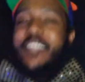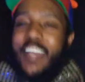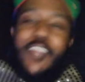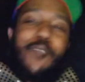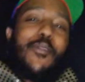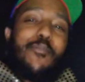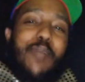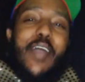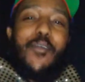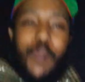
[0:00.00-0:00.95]
sign up with
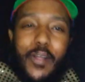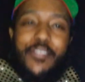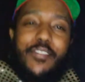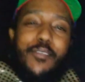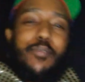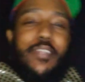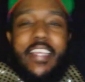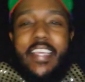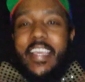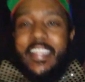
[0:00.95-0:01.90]
my WealthSimple
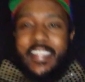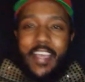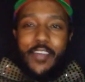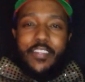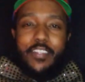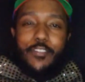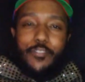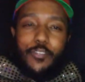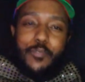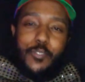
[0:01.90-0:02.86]
link down in the
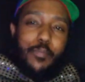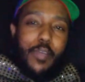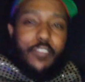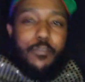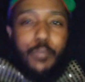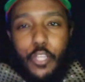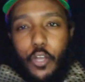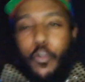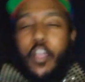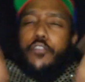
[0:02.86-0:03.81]
description box
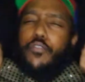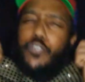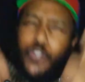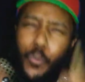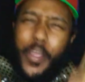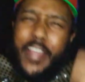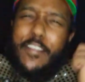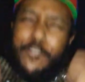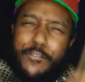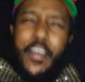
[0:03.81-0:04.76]
below for
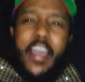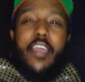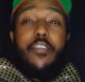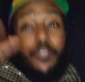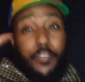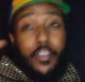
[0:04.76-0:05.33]
25